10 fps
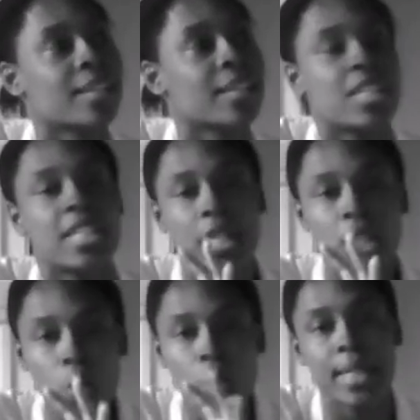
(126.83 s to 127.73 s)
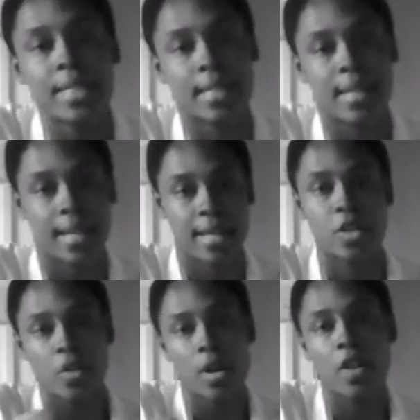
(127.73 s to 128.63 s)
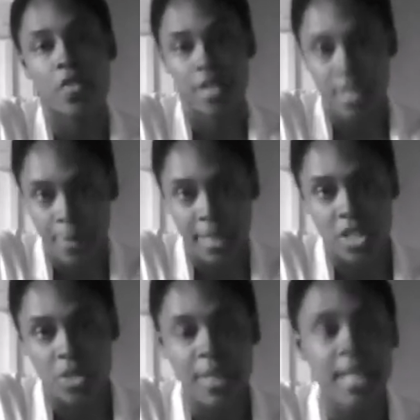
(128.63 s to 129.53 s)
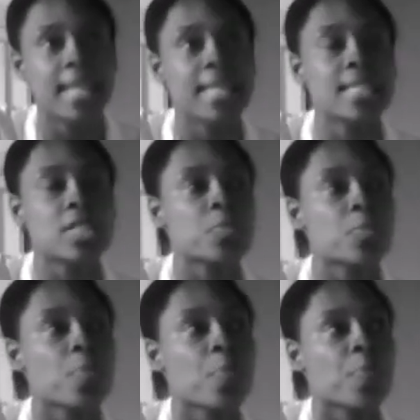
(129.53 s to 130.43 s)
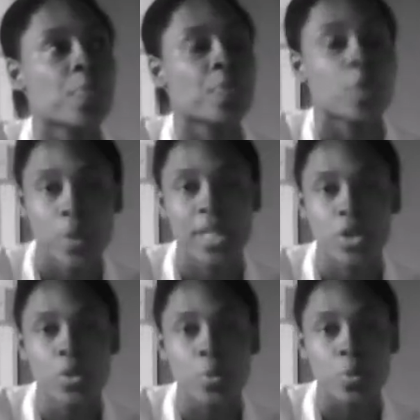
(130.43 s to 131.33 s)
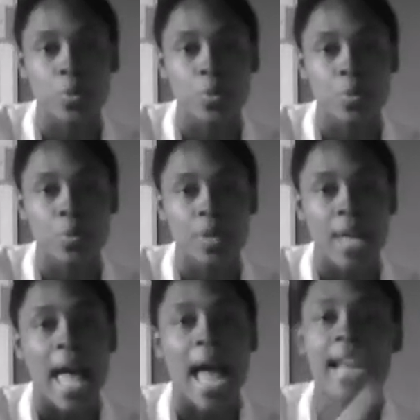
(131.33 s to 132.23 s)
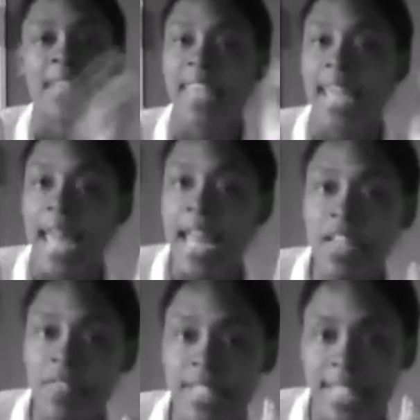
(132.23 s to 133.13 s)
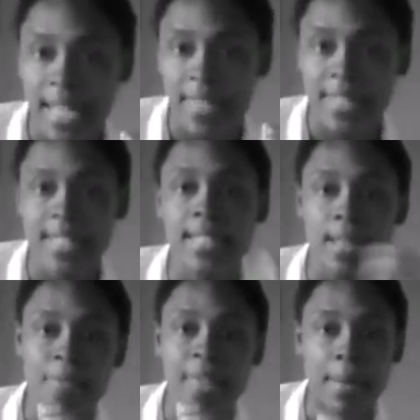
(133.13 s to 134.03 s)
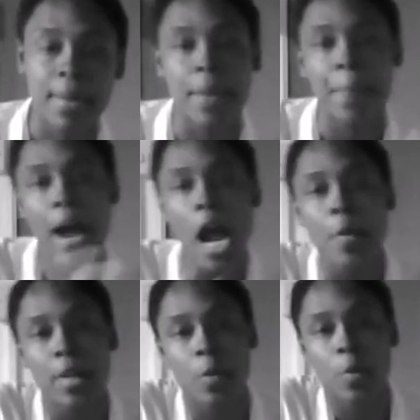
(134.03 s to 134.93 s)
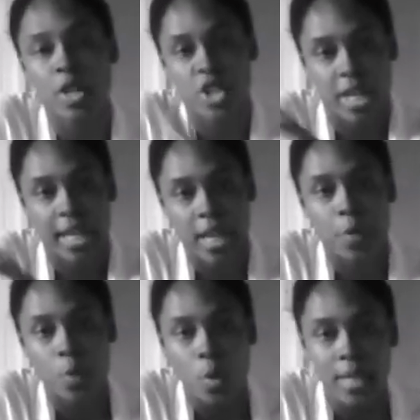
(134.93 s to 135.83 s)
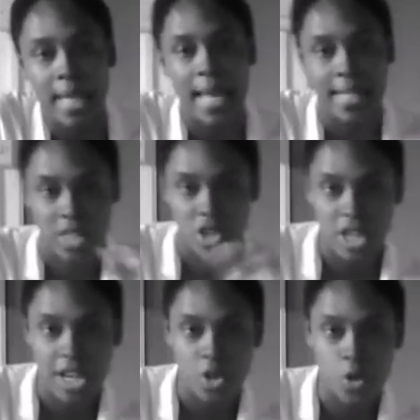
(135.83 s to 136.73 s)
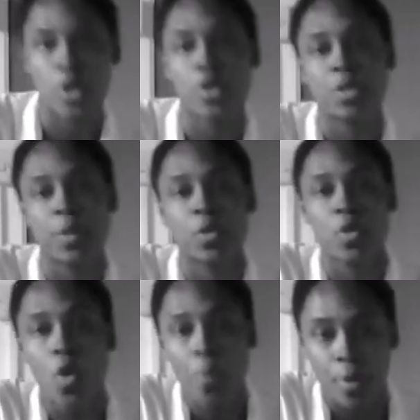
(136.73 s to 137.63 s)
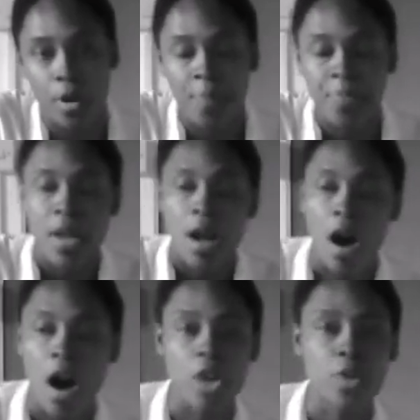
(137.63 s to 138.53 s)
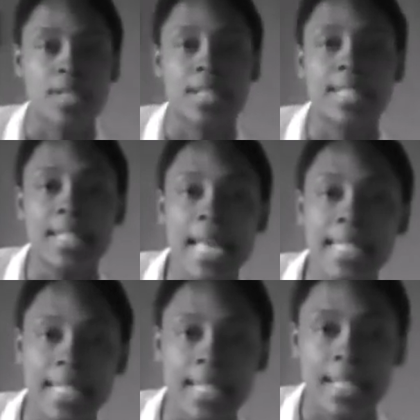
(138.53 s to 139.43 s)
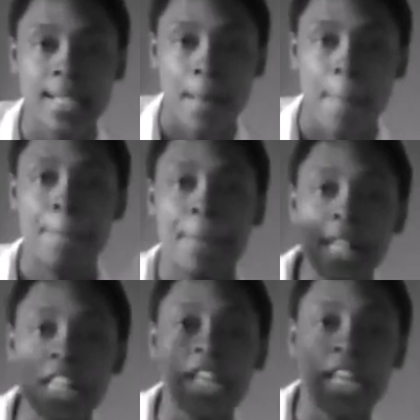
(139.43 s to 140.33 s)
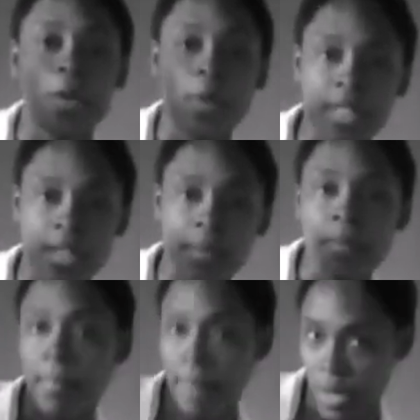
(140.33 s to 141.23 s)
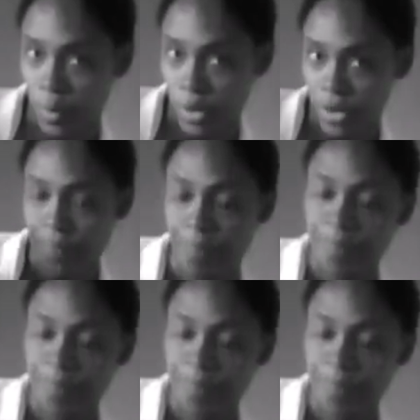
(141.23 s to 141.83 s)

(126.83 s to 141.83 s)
she alluded to that in her Harvard speech, because we do. And at the end of the day, this is something I'm going to parallel with what J.K. Rowling had to share during her speech at the Oprah on her success and billionaireism, my word,